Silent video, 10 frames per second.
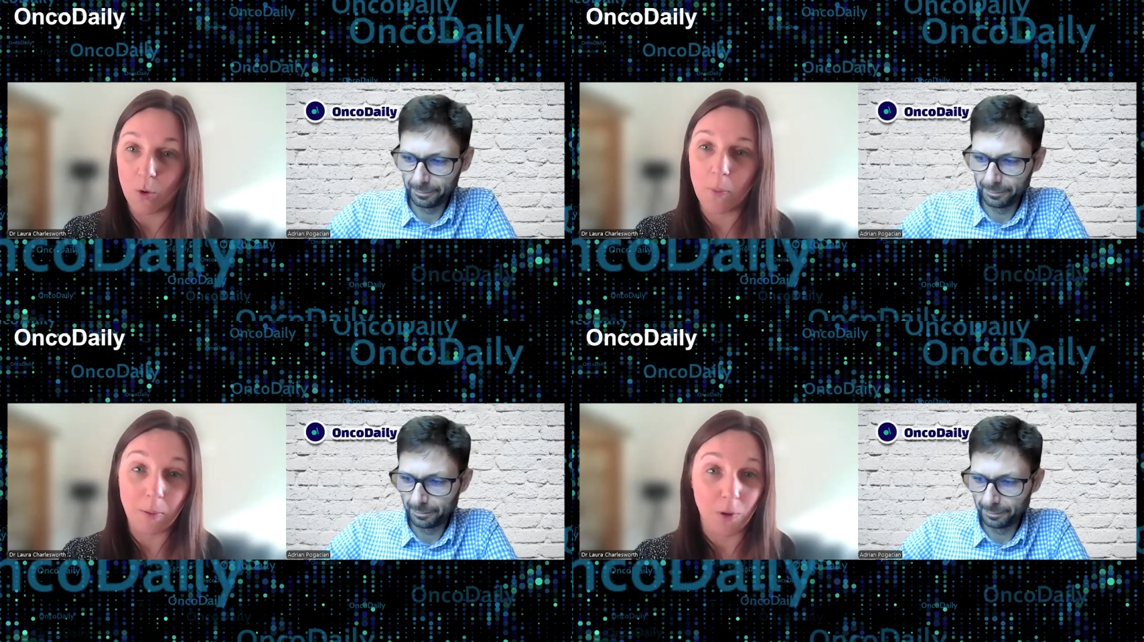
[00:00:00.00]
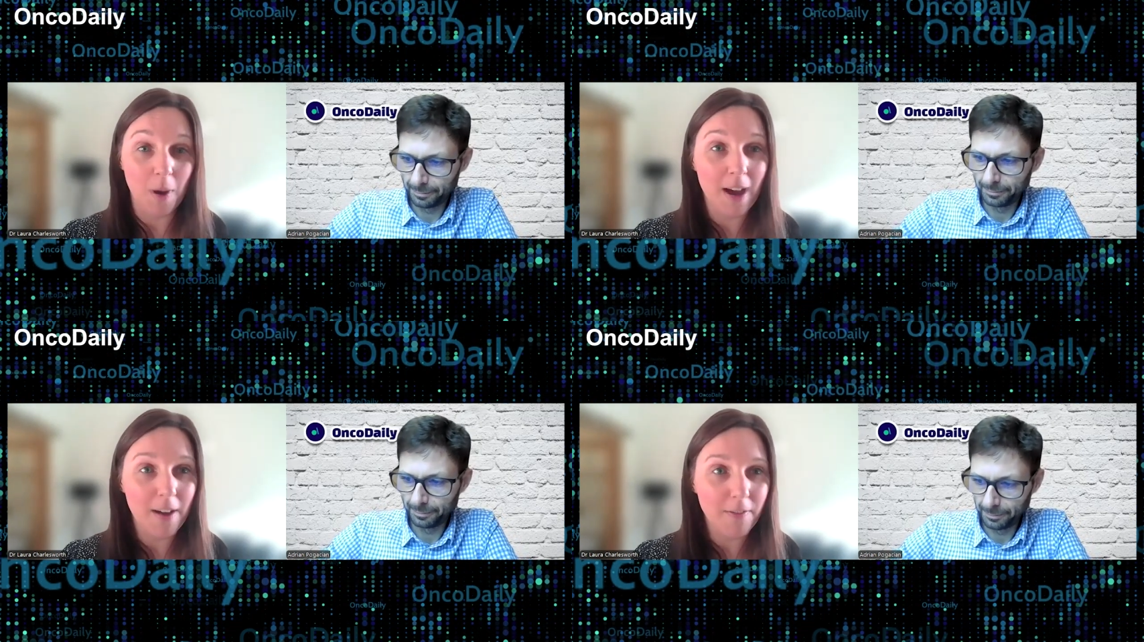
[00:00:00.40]
Speaker 1: or people
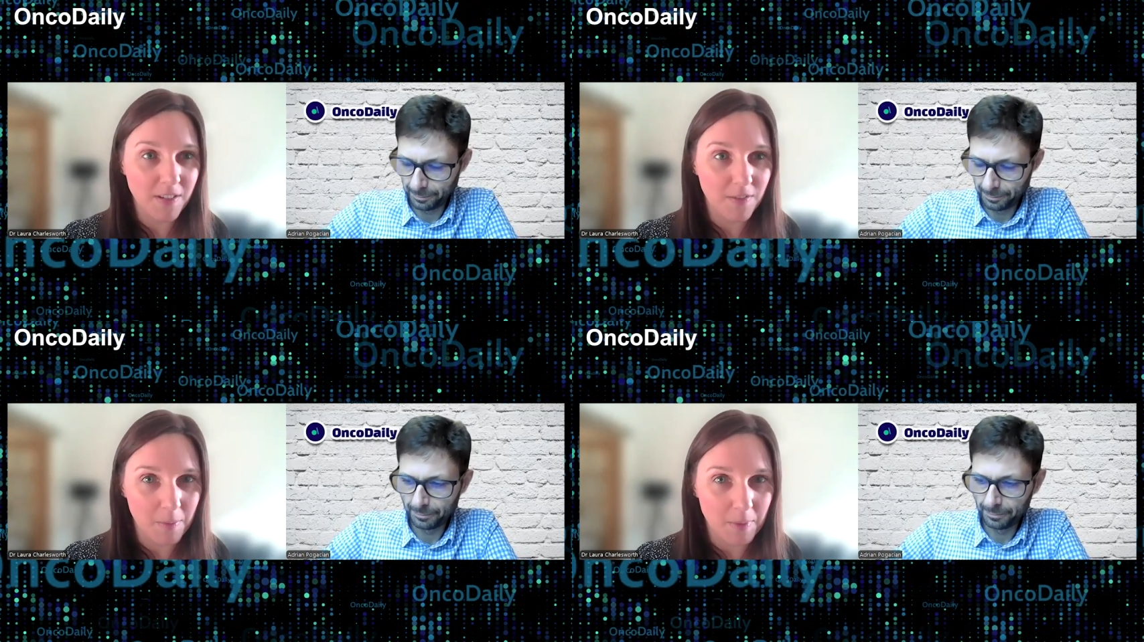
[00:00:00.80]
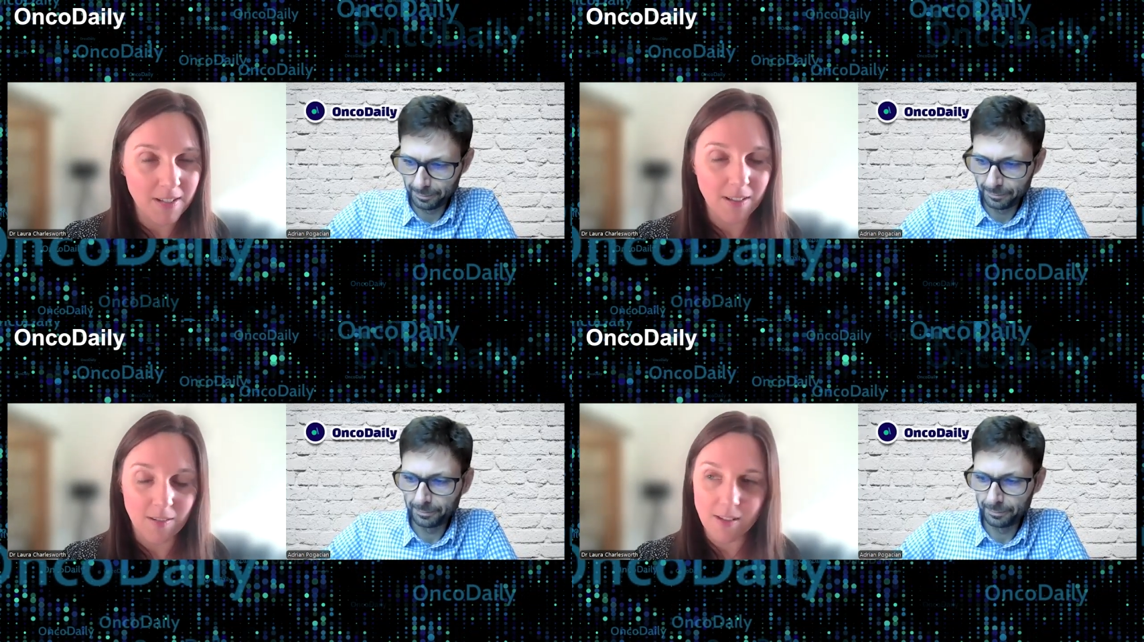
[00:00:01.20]
who have severe
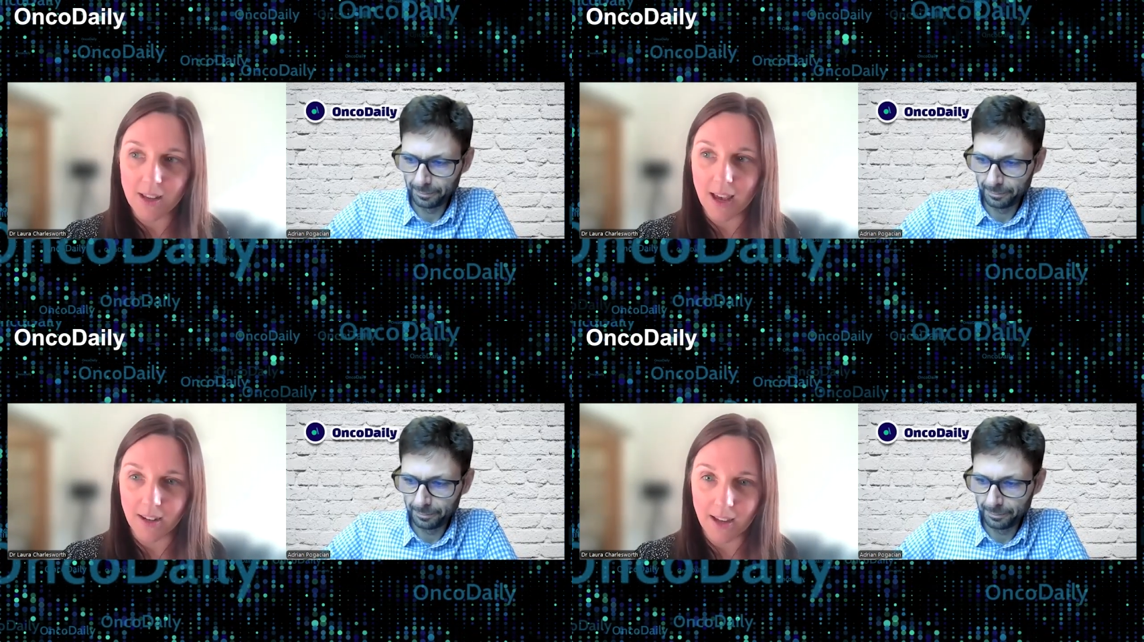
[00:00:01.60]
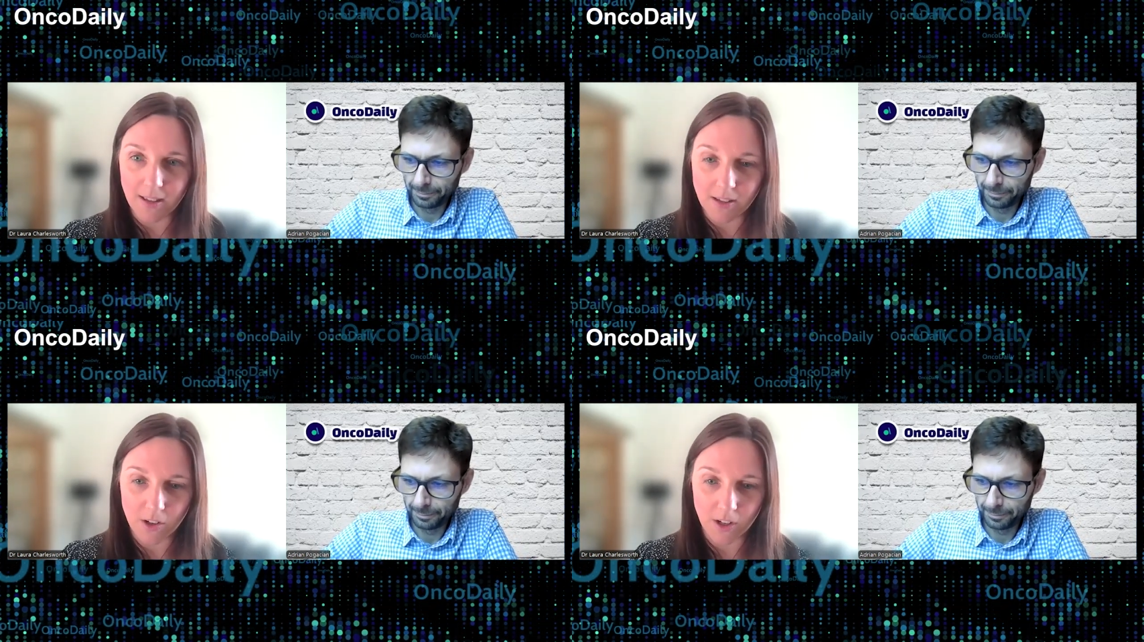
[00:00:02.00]
mental illness and a
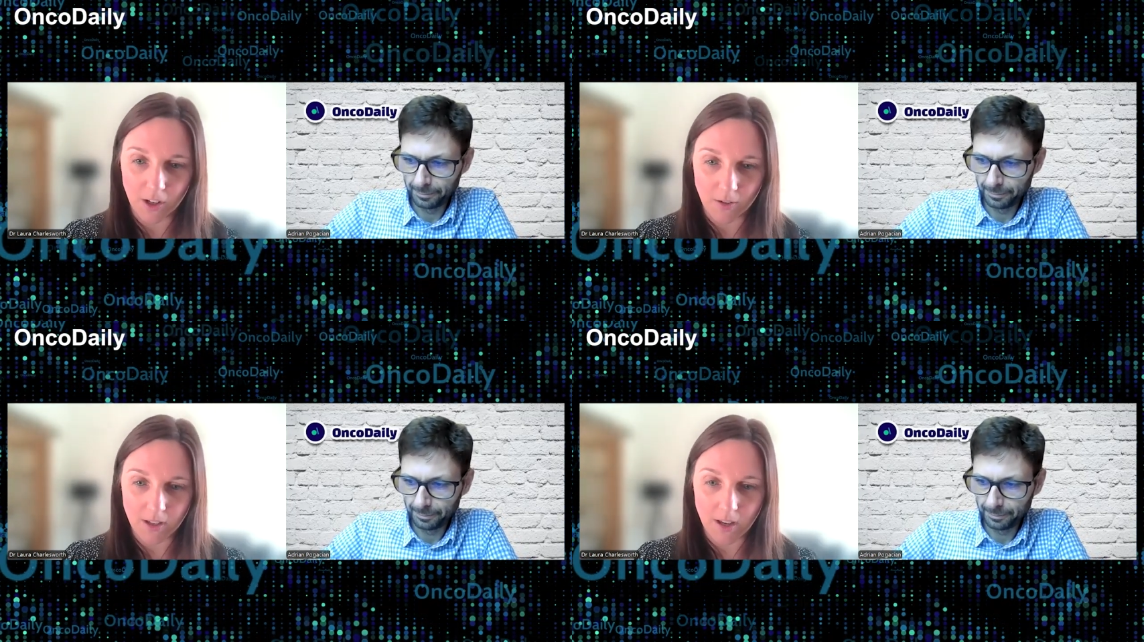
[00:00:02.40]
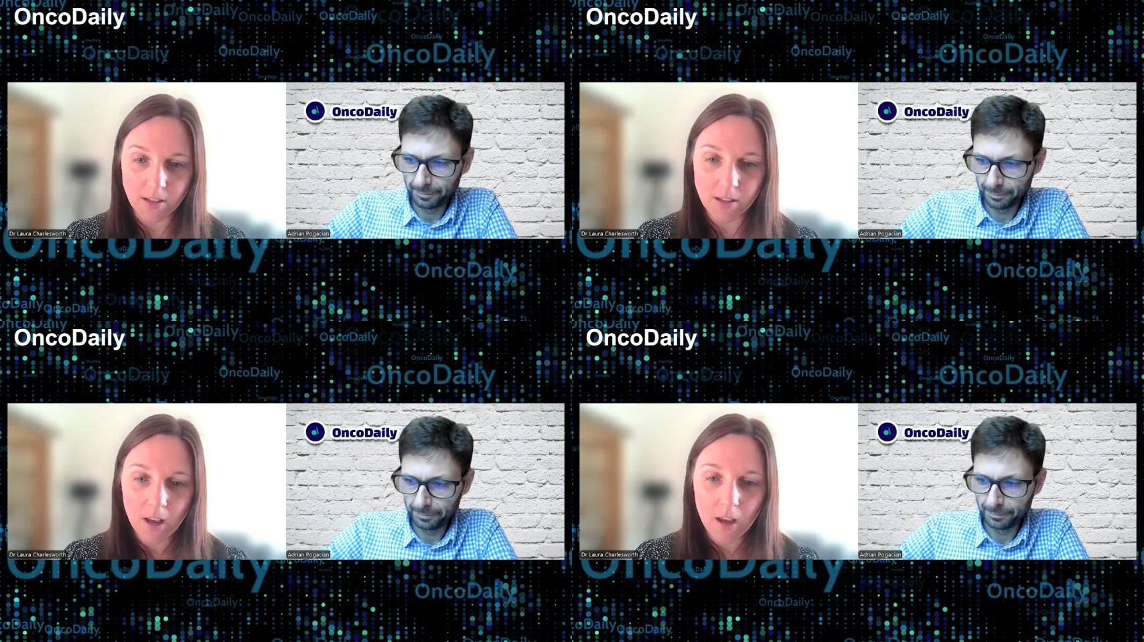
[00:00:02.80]
cancer
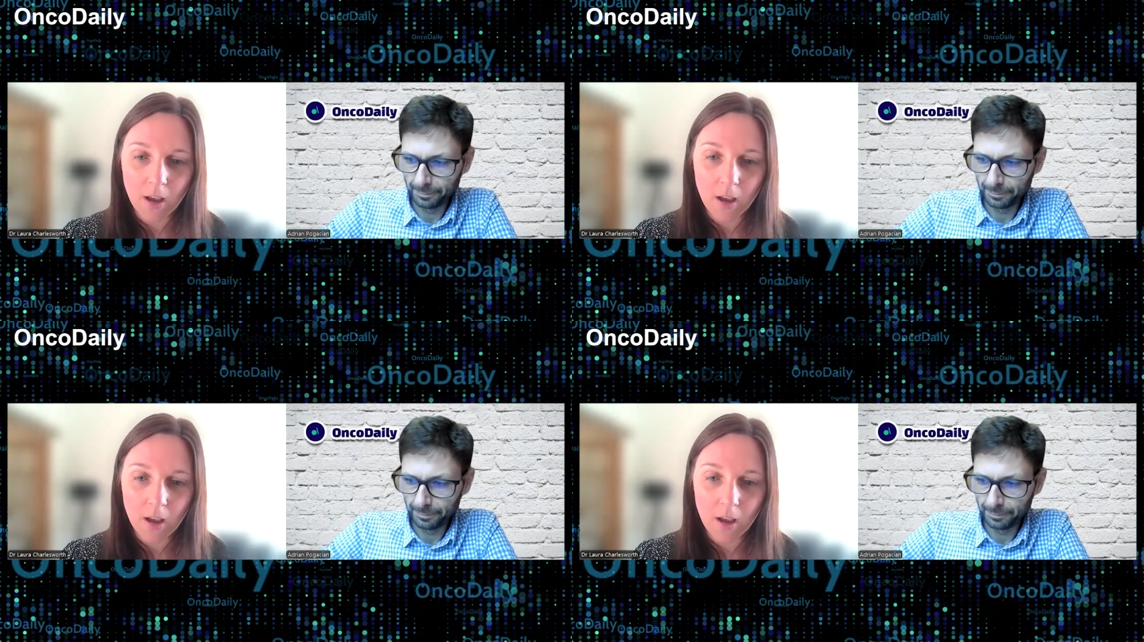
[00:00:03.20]
diagnosis.